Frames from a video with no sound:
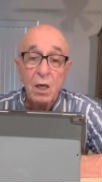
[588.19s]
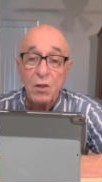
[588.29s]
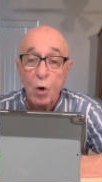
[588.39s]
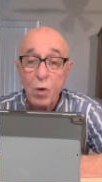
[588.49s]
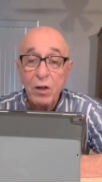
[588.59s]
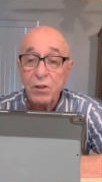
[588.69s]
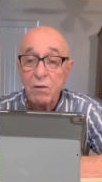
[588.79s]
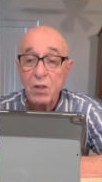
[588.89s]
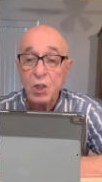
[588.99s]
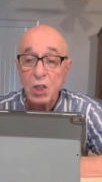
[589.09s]
The wealth
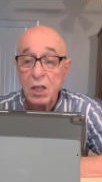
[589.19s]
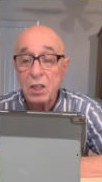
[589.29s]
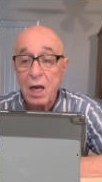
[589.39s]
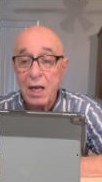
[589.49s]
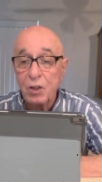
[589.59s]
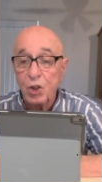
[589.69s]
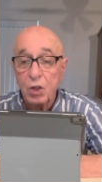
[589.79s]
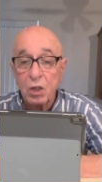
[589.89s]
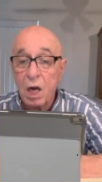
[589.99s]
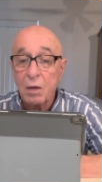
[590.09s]
of the Gentiles shall
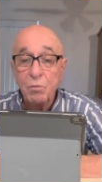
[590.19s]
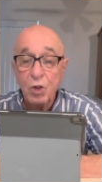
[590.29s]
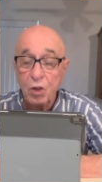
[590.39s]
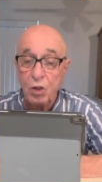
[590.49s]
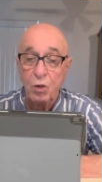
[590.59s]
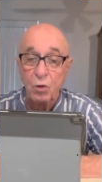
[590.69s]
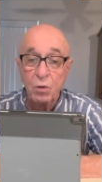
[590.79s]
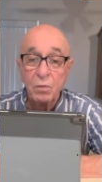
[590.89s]
come to you.